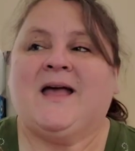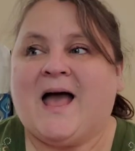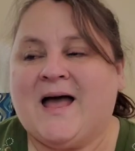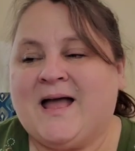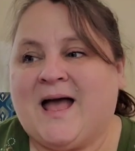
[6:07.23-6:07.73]

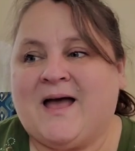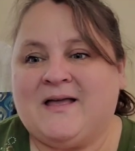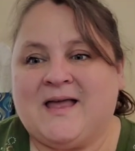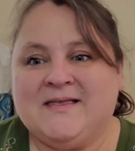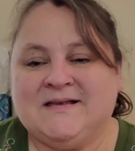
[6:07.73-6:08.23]
I,
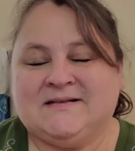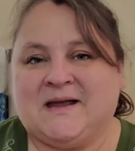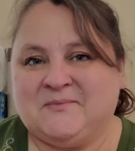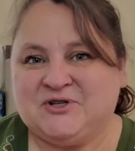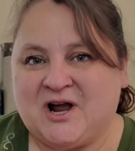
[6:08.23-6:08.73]
I In the
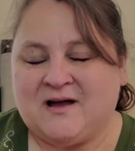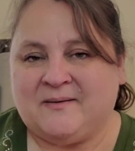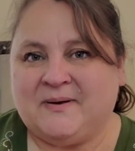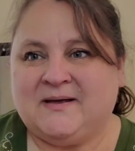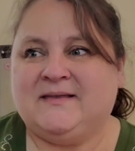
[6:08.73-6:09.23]
same
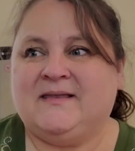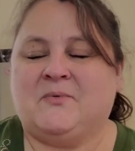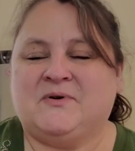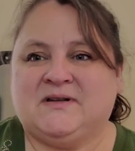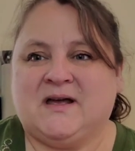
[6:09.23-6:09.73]
shop, there
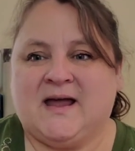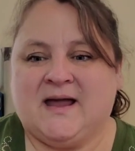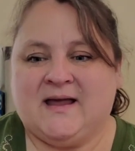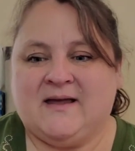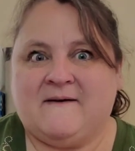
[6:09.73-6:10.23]
was
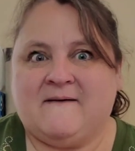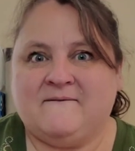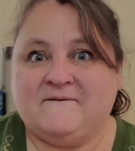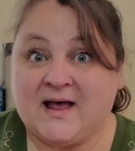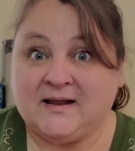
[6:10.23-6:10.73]
a
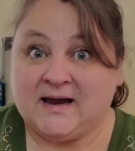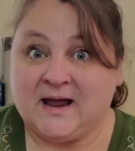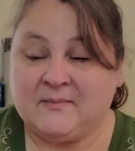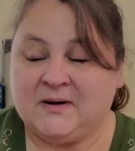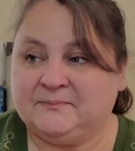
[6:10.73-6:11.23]
filing
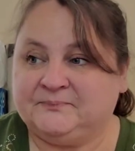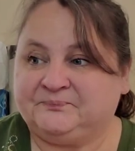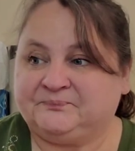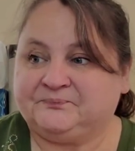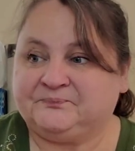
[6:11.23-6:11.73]
cabinet.
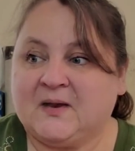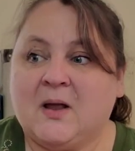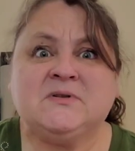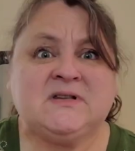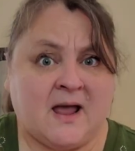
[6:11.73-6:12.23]

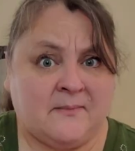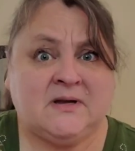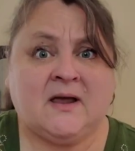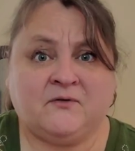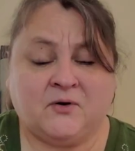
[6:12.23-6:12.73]
That was a
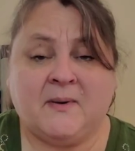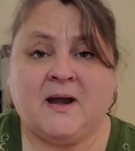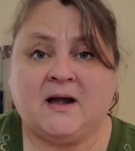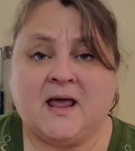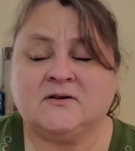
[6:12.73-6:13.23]
Habitat for
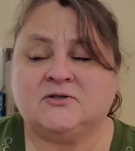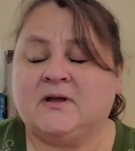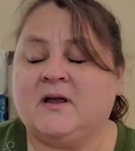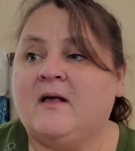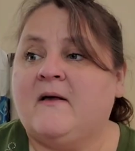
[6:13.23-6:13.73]
Humanity, actually.